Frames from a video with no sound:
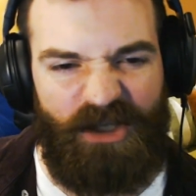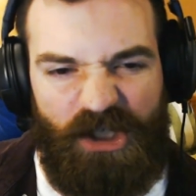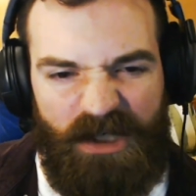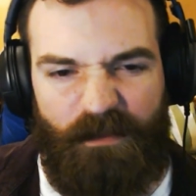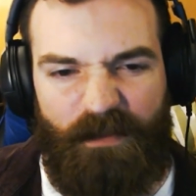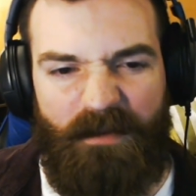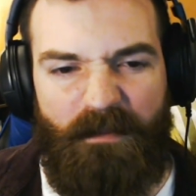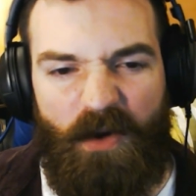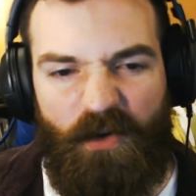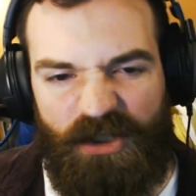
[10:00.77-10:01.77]
cheap
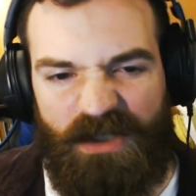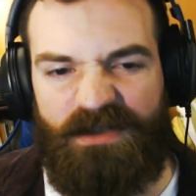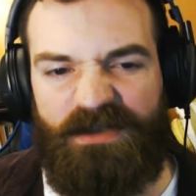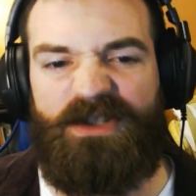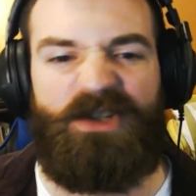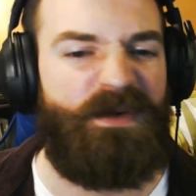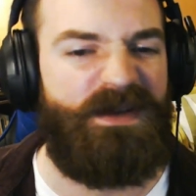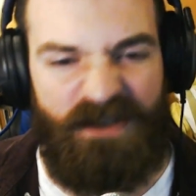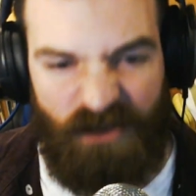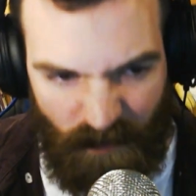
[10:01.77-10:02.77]
emotion to a
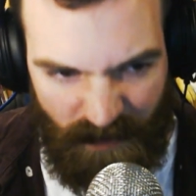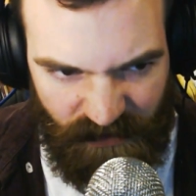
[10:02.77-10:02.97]
situation.